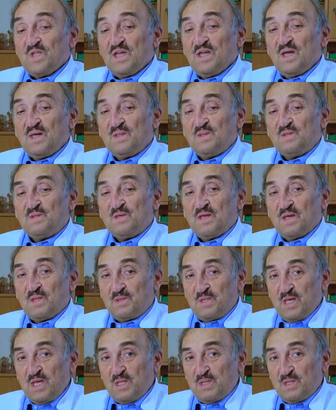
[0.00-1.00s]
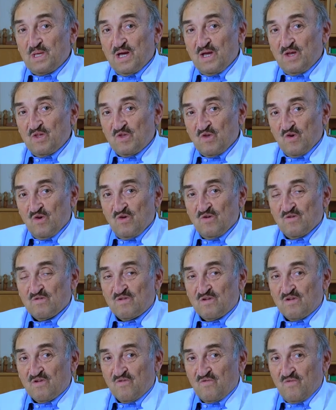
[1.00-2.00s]
And indeed I saw
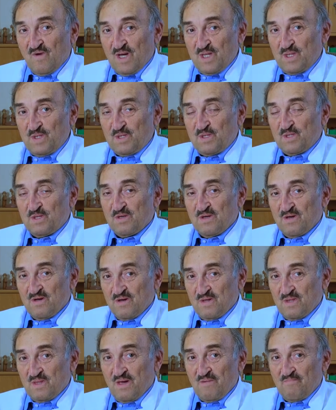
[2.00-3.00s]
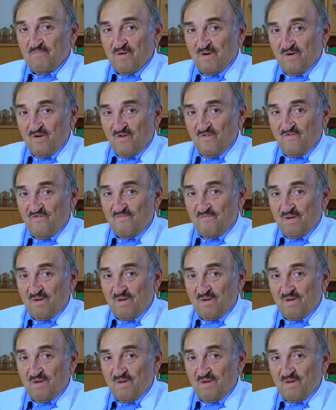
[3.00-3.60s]
quite a number of